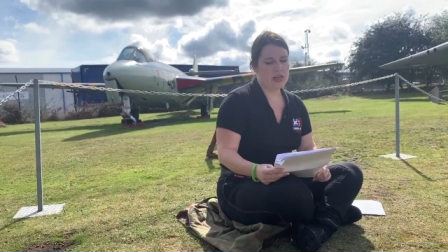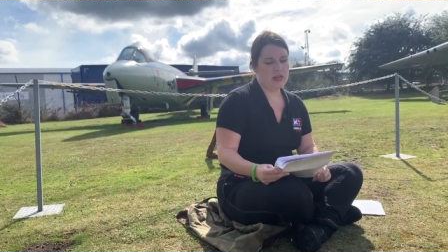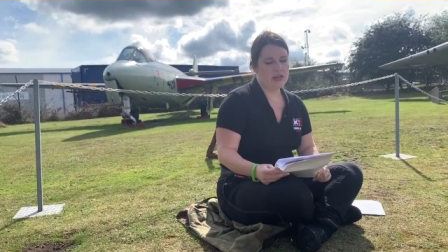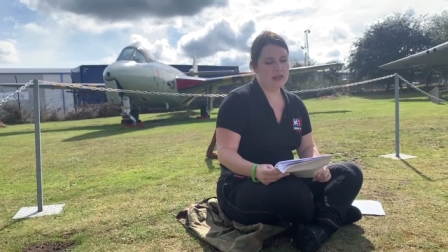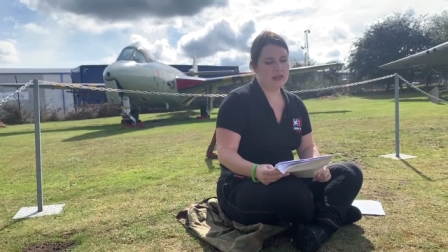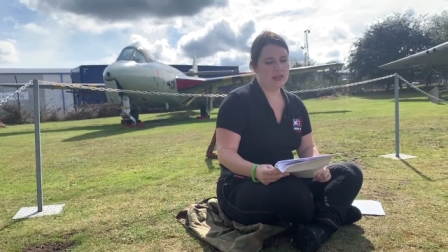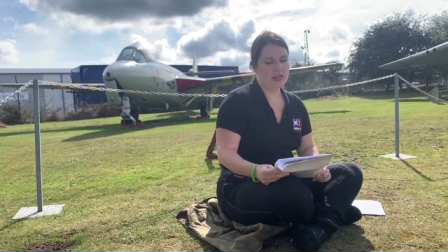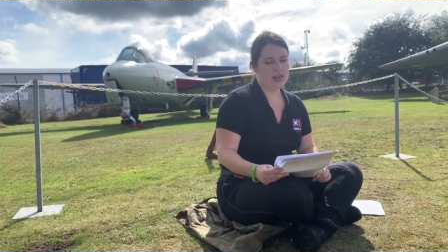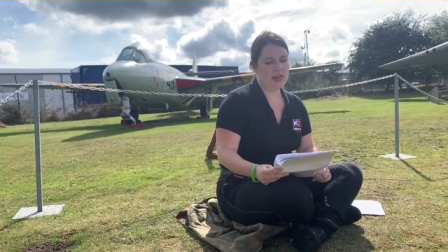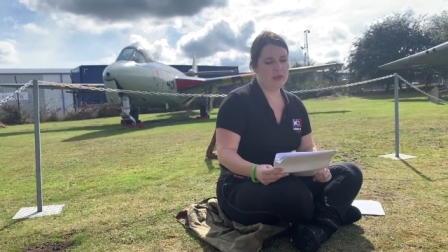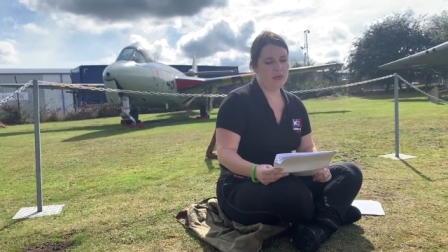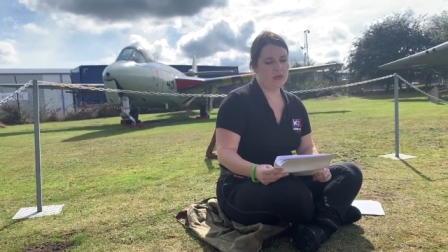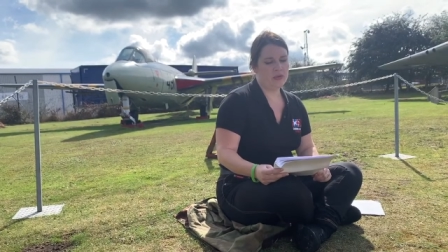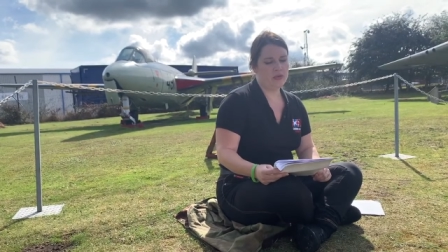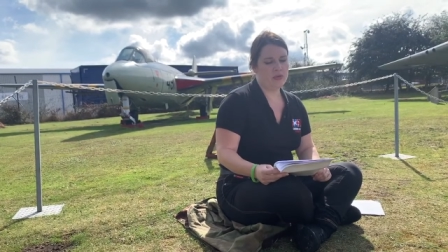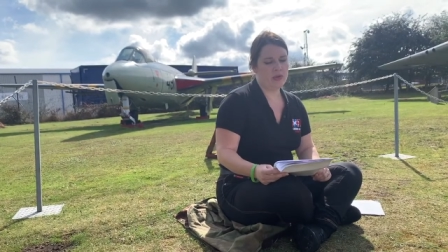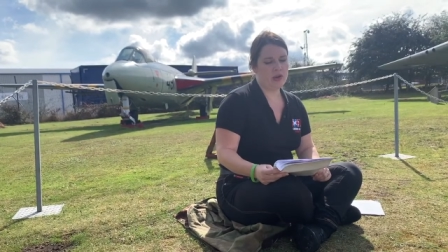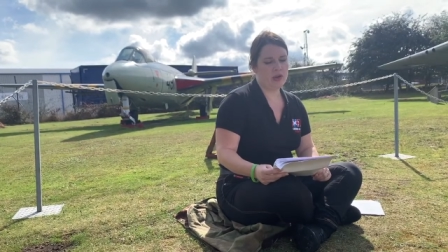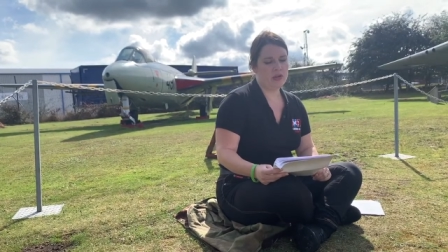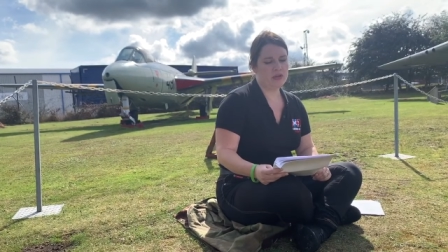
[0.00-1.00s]
the King will
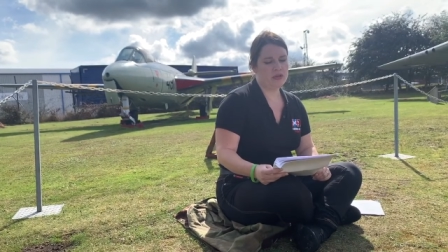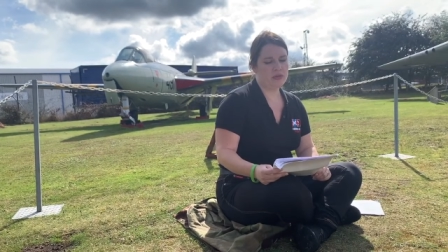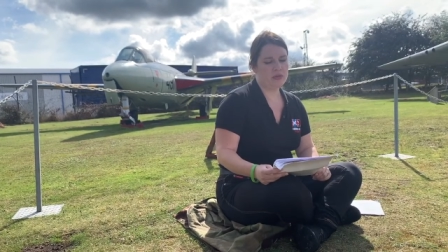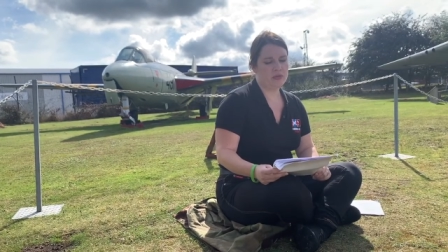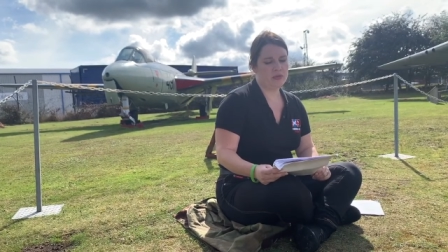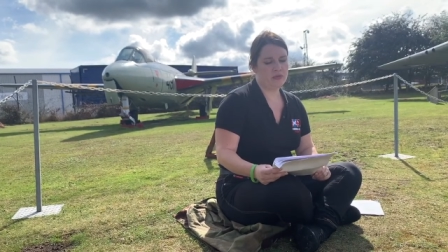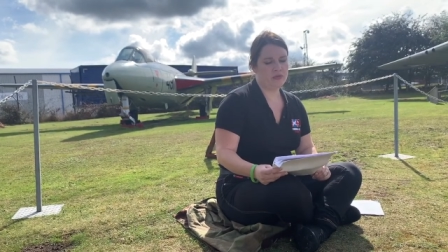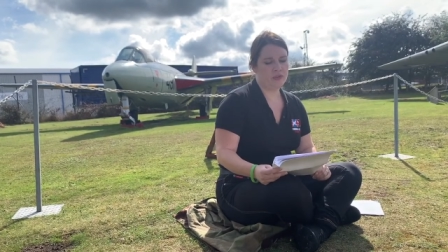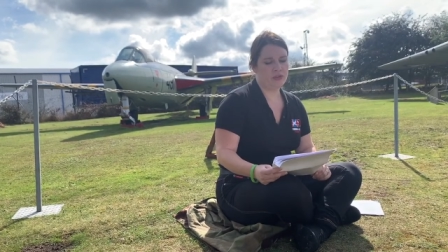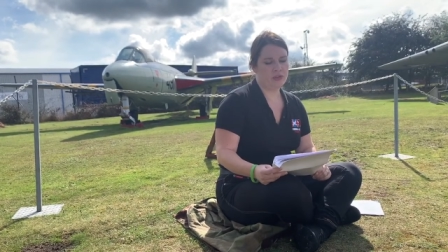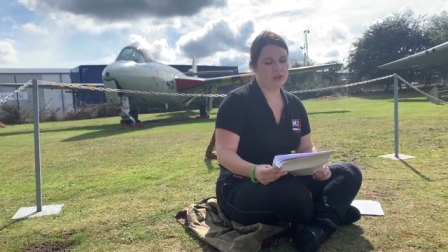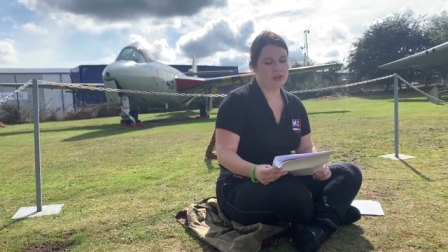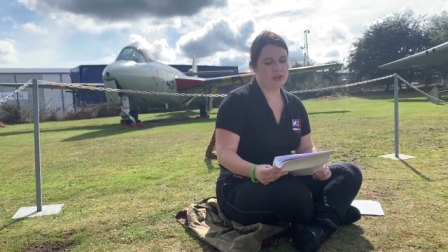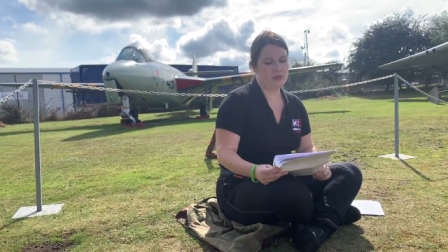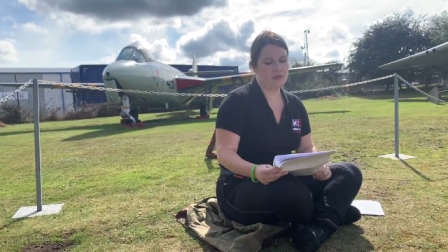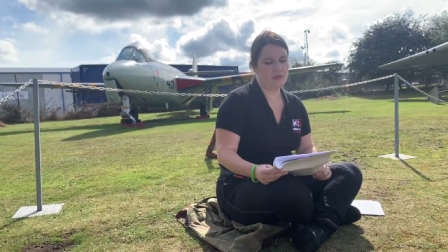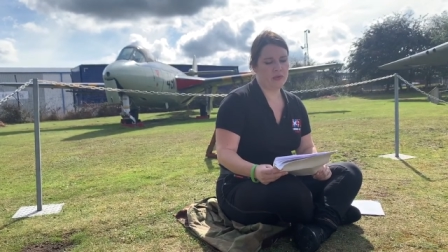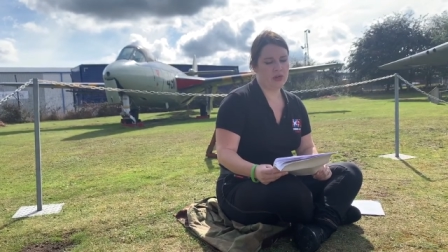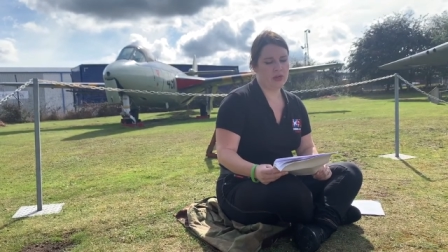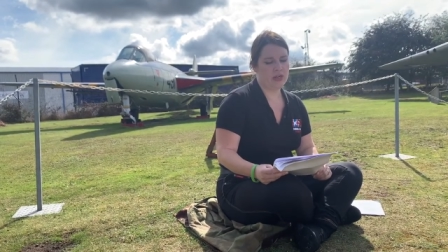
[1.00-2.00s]
grant or refuse the
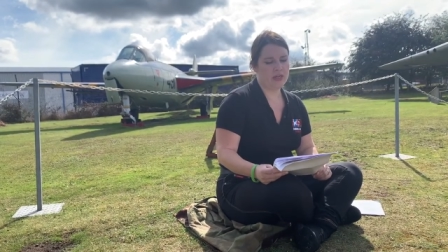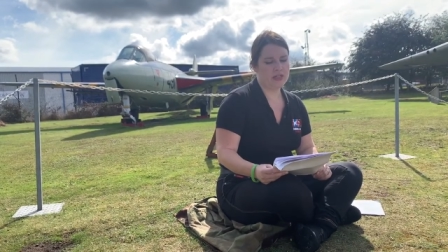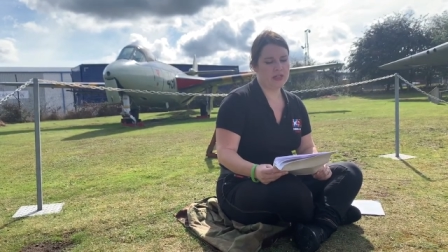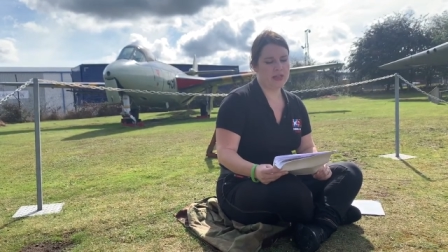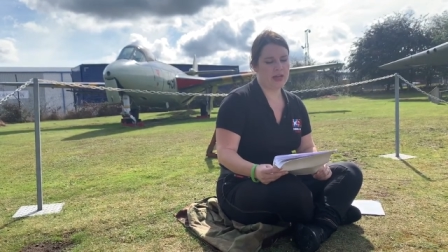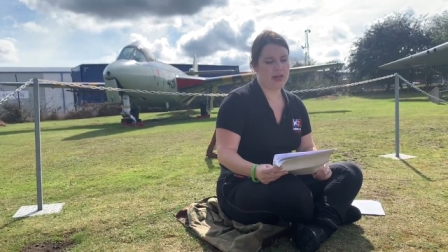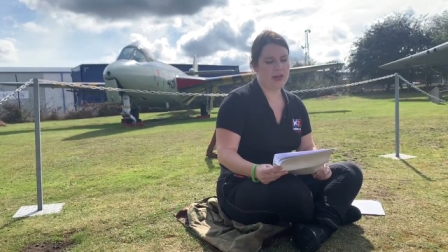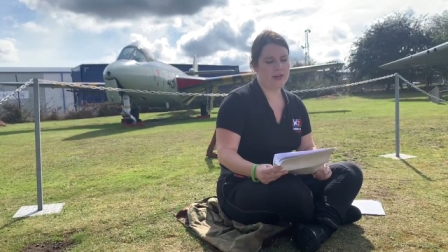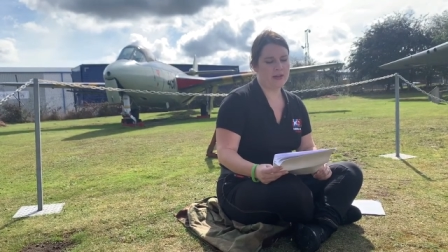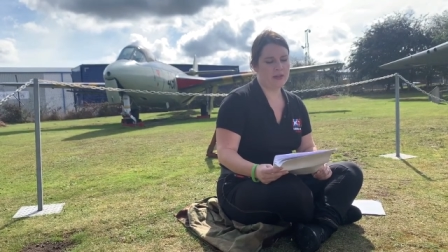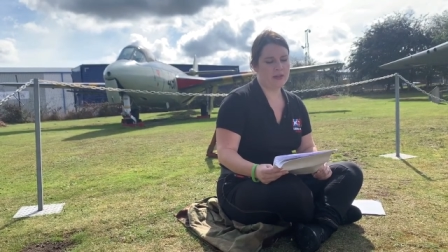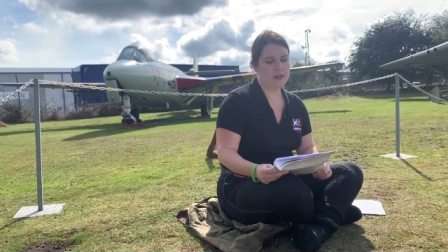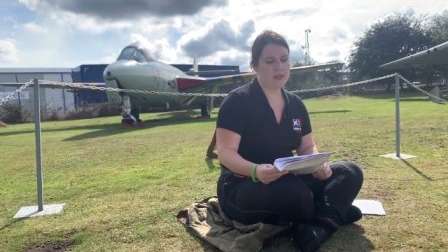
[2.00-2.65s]
royal assent.